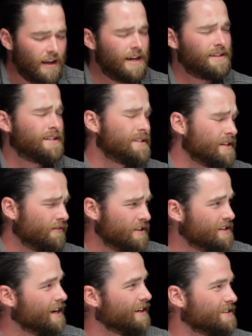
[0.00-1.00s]

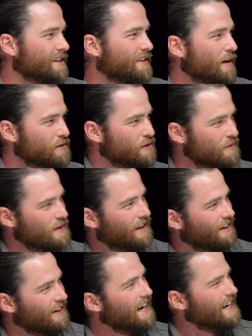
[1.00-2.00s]
1876, you know, that was going to be like,